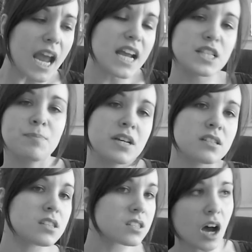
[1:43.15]
It's
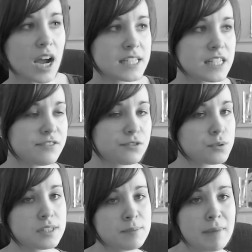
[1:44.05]
because society
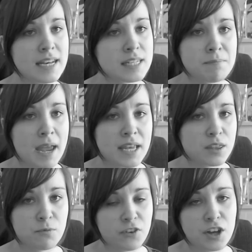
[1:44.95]
forces men to make
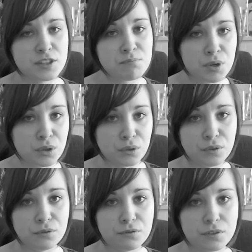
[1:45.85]
the first
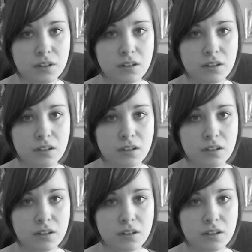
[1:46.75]
move.